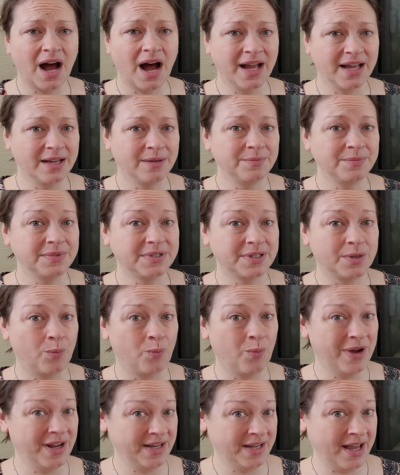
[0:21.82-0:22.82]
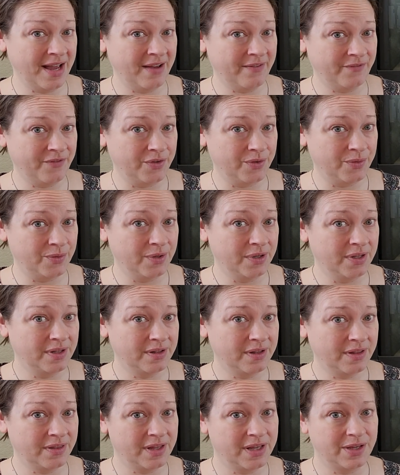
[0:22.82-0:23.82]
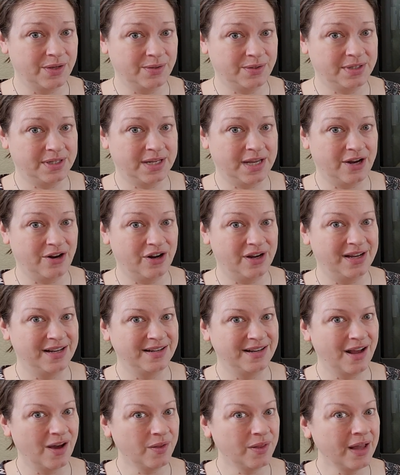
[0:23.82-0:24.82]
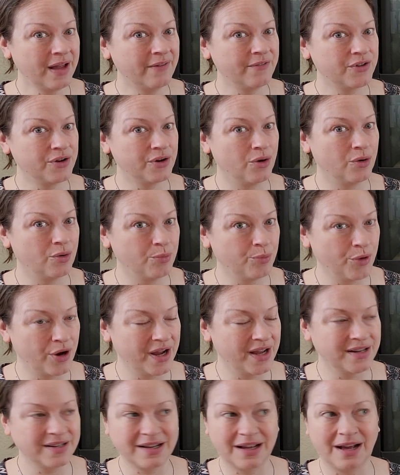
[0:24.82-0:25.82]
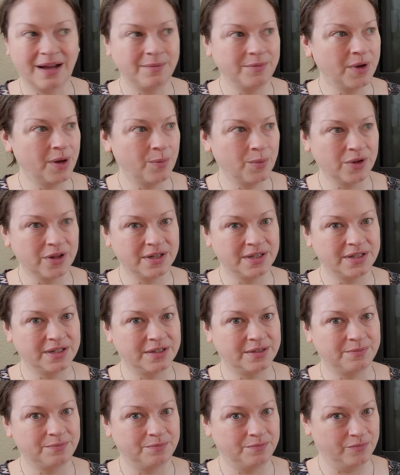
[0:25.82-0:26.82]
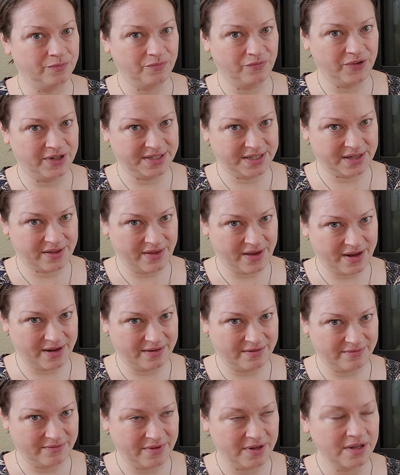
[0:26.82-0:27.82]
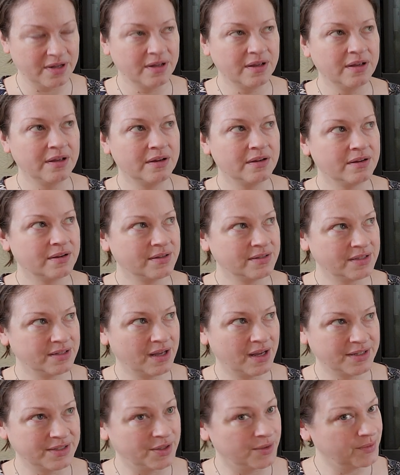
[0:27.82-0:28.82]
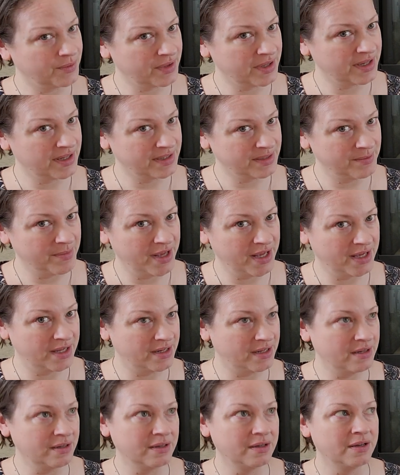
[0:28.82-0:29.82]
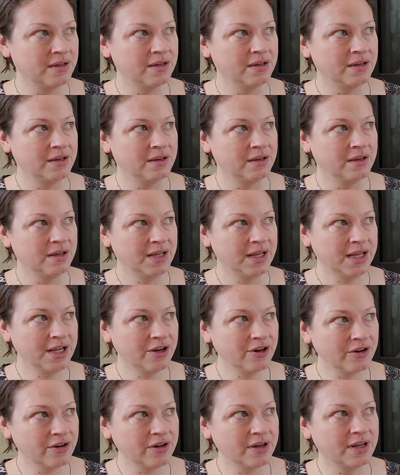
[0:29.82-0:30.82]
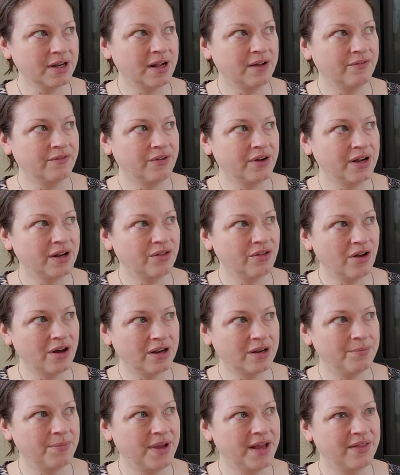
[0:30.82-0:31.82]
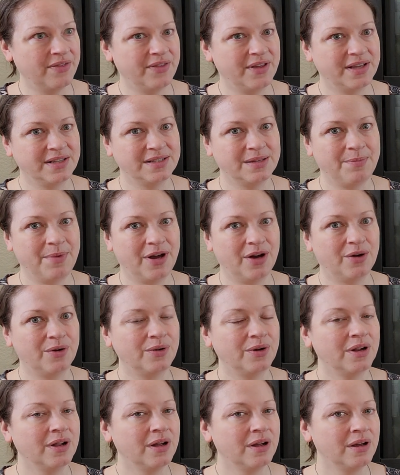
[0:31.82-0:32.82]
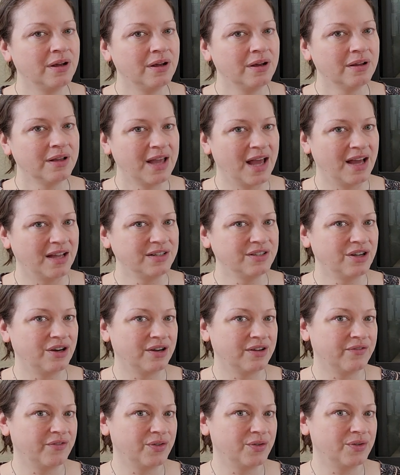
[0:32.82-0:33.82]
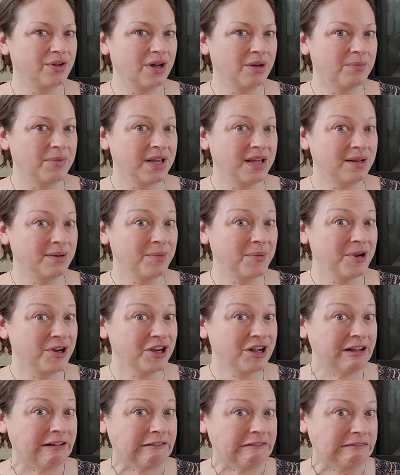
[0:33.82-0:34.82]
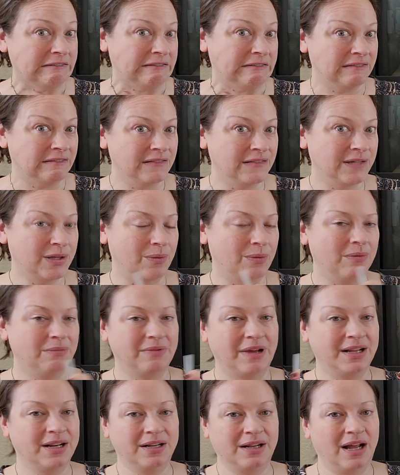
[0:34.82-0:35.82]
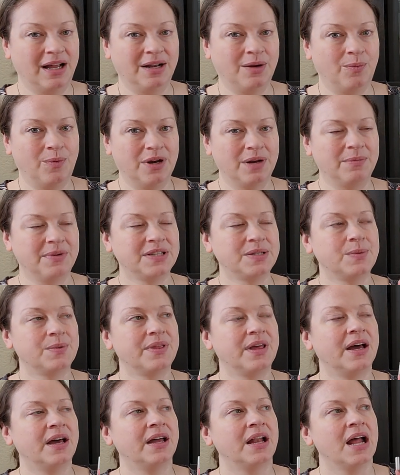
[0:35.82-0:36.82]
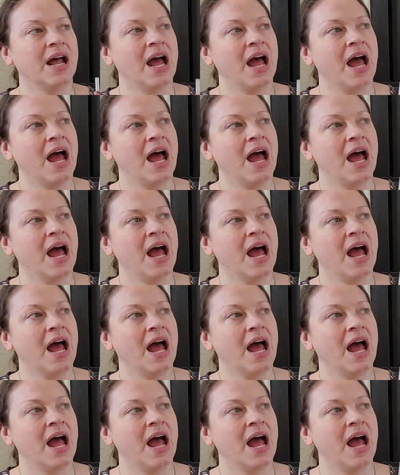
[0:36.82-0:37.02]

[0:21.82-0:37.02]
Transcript: Iams wet cat food that they used to carry. Now they have their own brand. I'm not willing to risk that because I don't think it's made here, and I've read a lot of bad things about cat and dog food not made in America, so I don't want to mess with that.